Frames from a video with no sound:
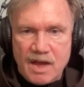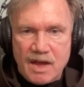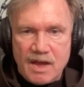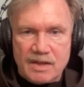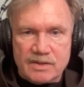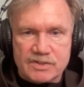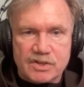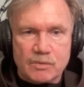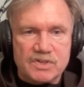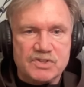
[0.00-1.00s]
And
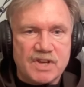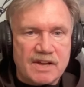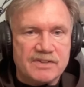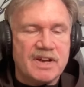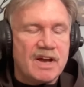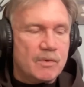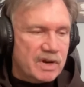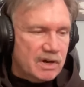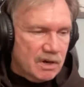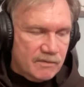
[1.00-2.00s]
so we sat down, we
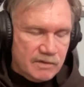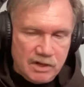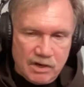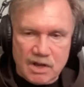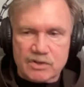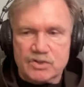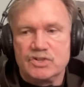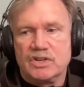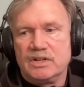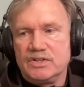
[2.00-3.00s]
had a lovely
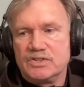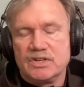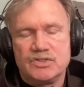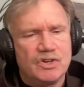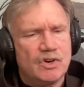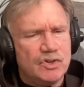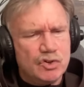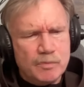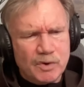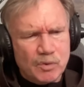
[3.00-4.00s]
lunch, and he says, you know,
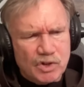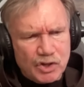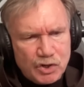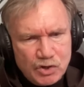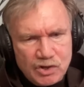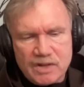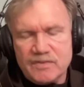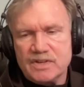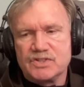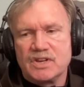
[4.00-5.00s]
you'd be really good
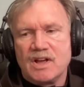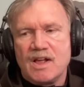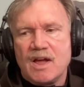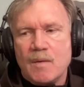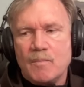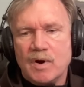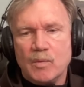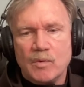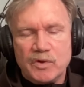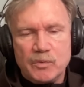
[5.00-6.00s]
at this, but
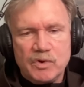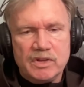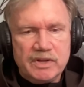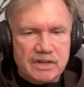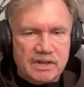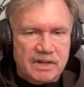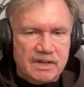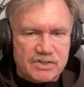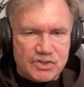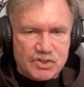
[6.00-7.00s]
what we really
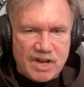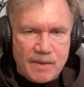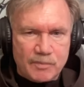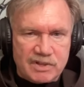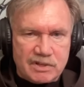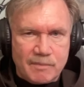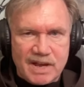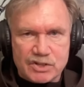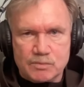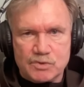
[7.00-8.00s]
need is a chaplain at the
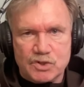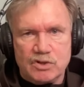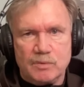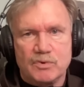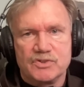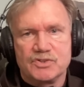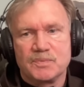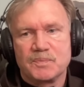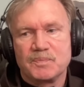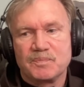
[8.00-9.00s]
maximum security prison.
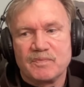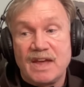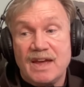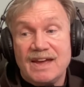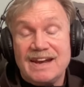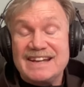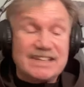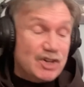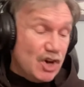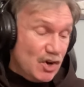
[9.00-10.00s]
And I
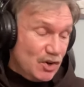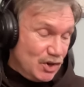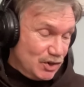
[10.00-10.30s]
said, no.